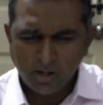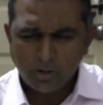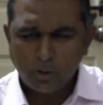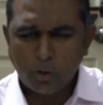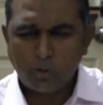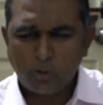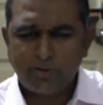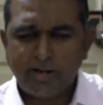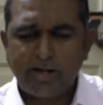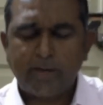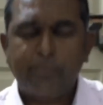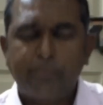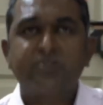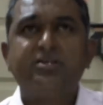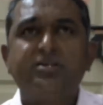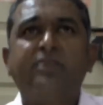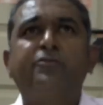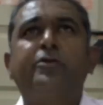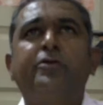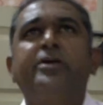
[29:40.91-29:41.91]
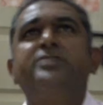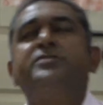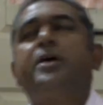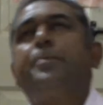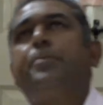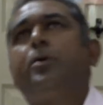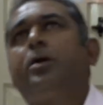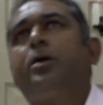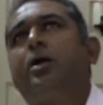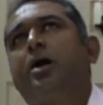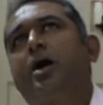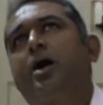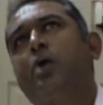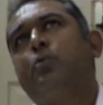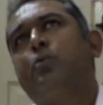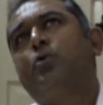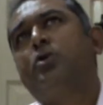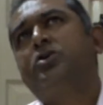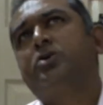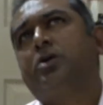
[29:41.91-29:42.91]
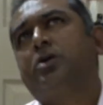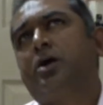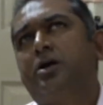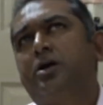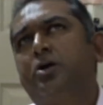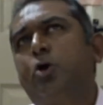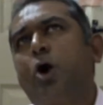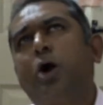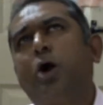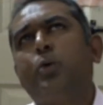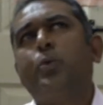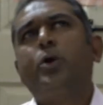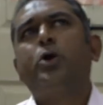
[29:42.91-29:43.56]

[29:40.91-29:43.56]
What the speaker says: Don't take it personally. For example, God